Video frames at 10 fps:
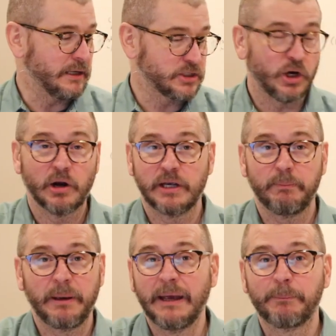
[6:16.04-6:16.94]

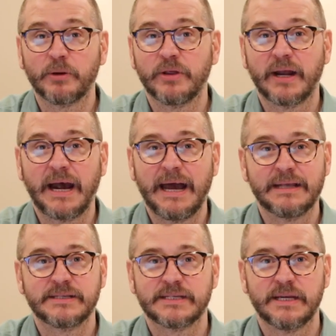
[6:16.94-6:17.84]
Target paper that I
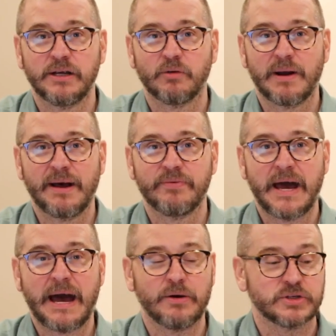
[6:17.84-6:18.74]
had sitting around
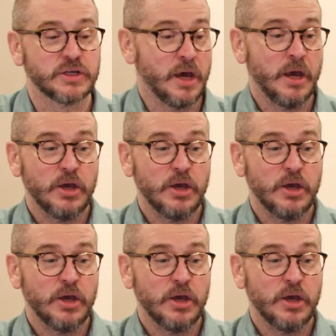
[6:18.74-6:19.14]
the house.